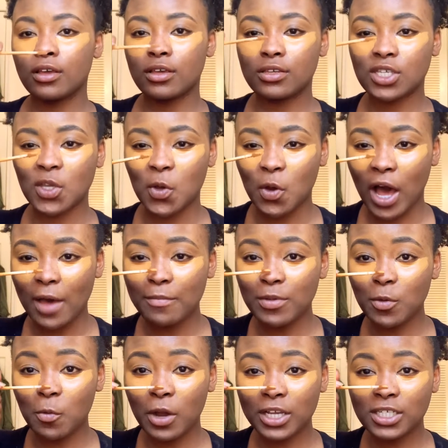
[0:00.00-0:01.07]
So I've
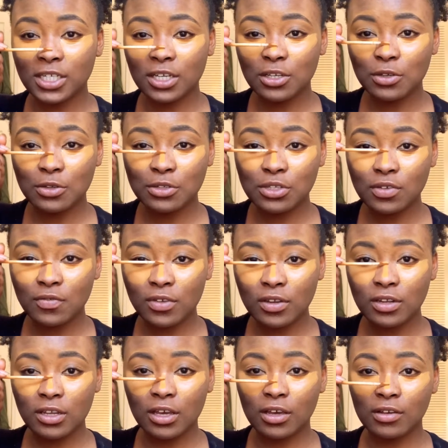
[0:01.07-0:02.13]
been watching YouTube
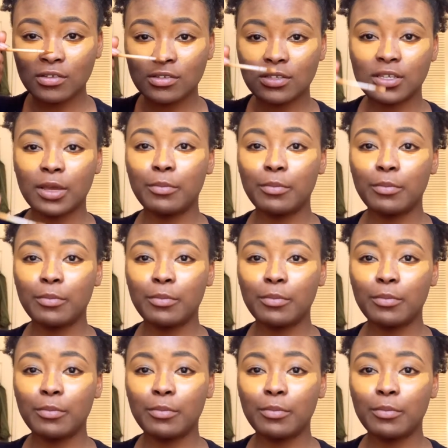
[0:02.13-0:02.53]
videos